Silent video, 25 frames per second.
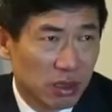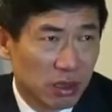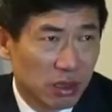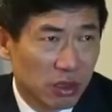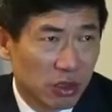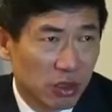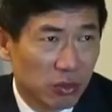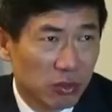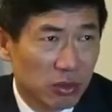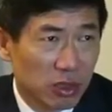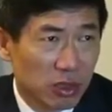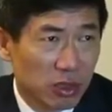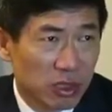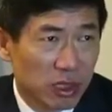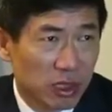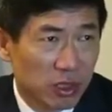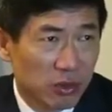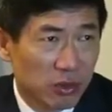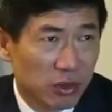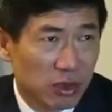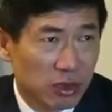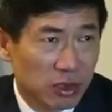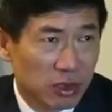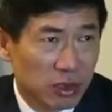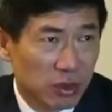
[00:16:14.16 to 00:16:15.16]

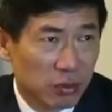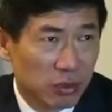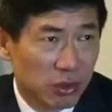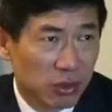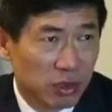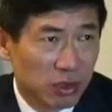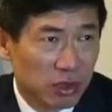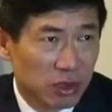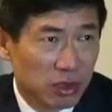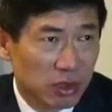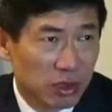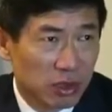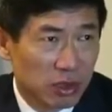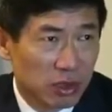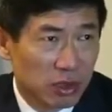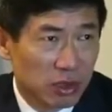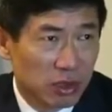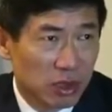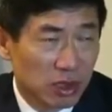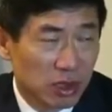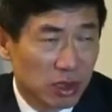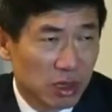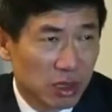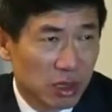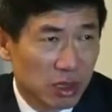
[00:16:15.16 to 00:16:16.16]
humanitarian support
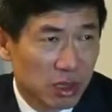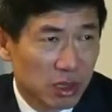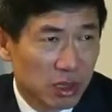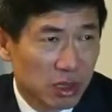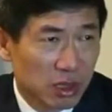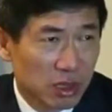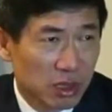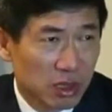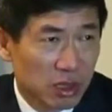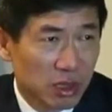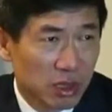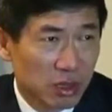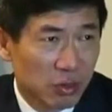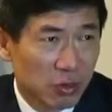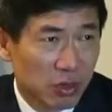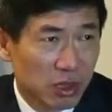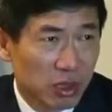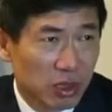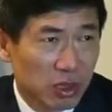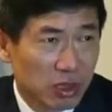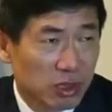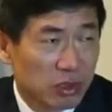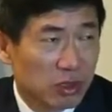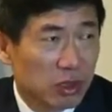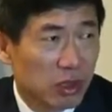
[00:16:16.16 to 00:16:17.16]

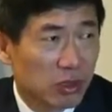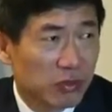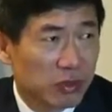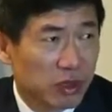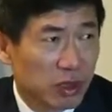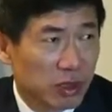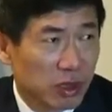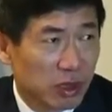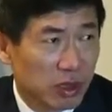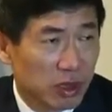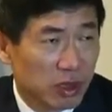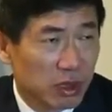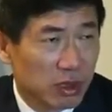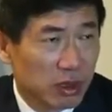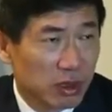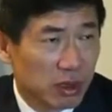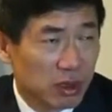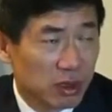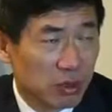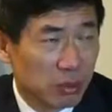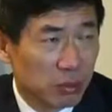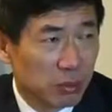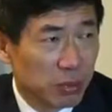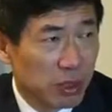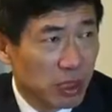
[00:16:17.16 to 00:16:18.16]
will not solve the
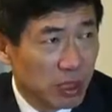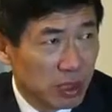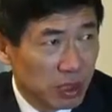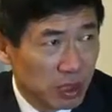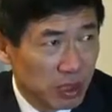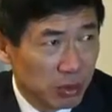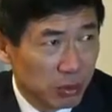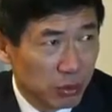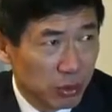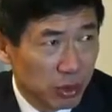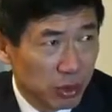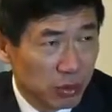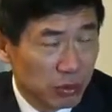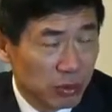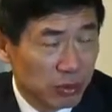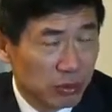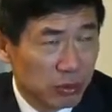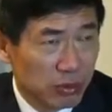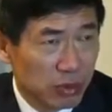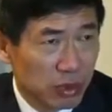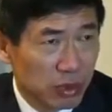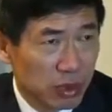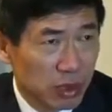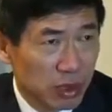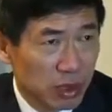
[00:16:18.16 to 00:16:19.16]
political
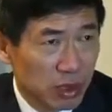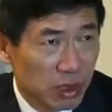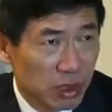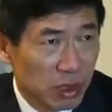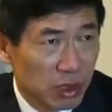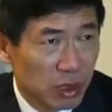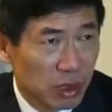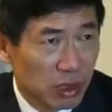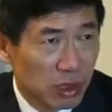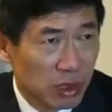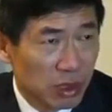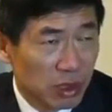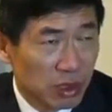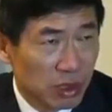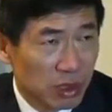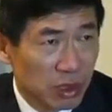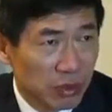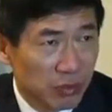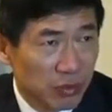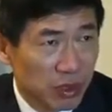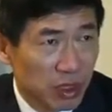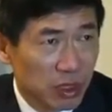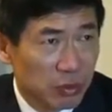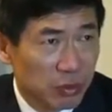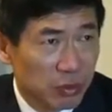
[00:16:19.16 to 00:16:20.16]
problem.
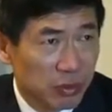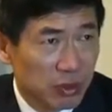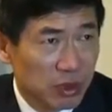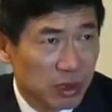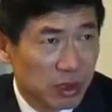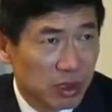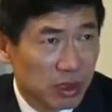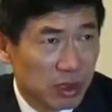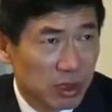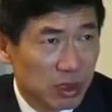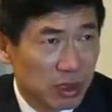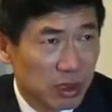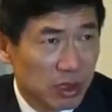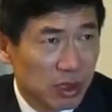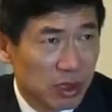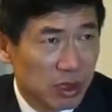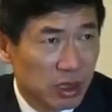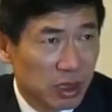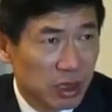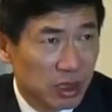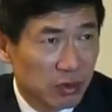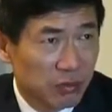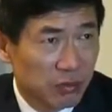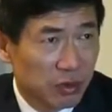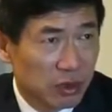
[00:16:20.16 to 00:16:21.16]
Development
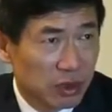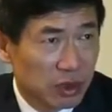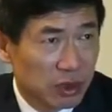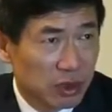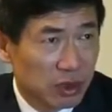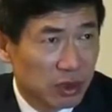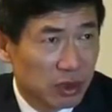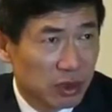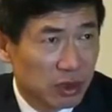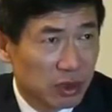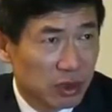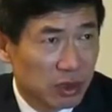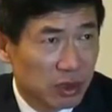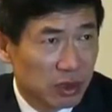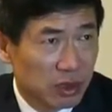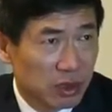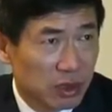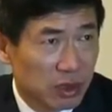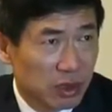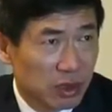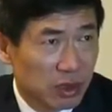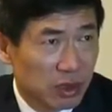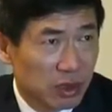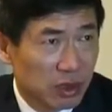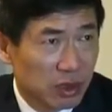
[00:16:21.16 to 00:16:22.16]
efforts
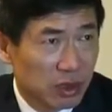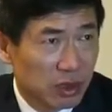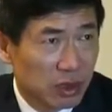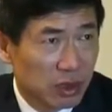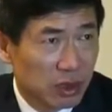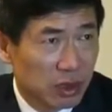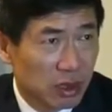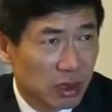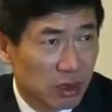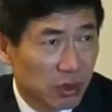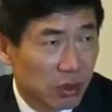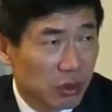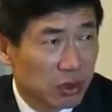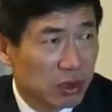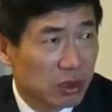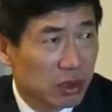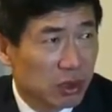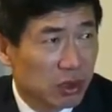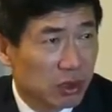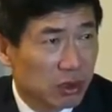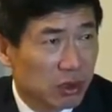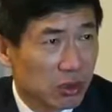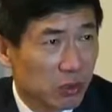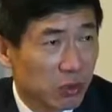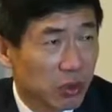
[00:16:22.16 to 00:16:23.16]

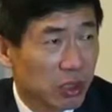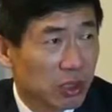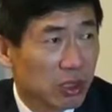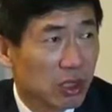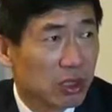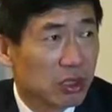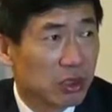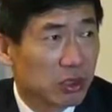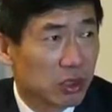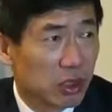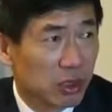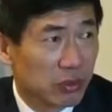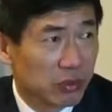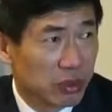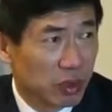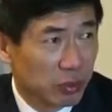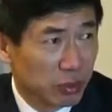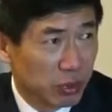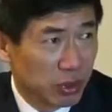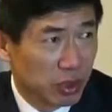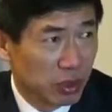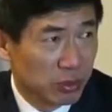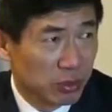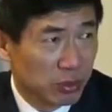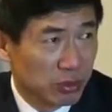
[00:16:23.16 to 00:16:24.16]
also will not solve the
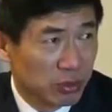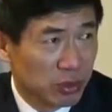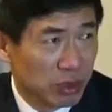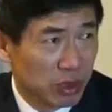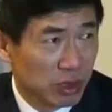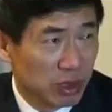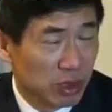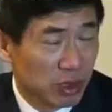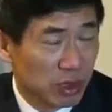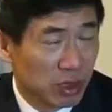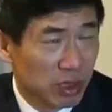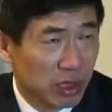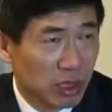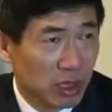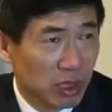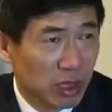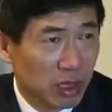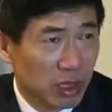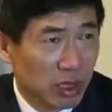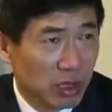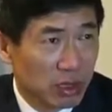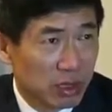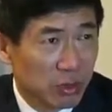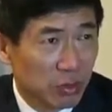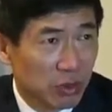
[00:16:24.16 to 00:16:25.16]
problem. Okay,
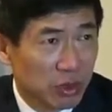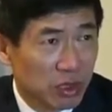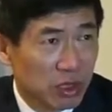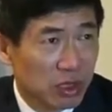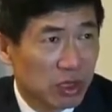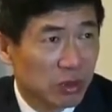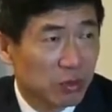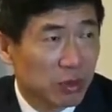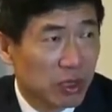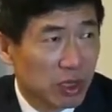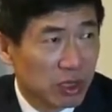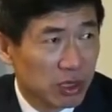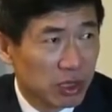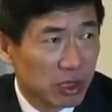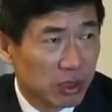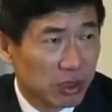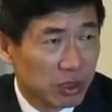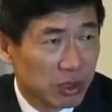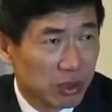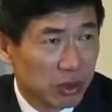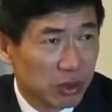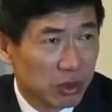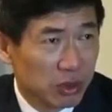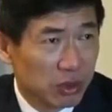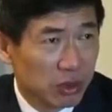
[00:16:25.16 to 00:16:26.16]
so we need a political
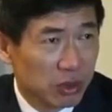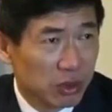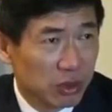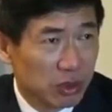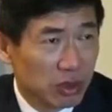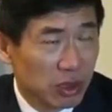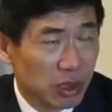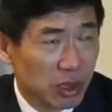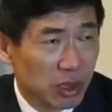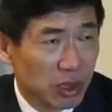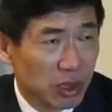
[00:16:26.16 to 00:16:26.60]
solution,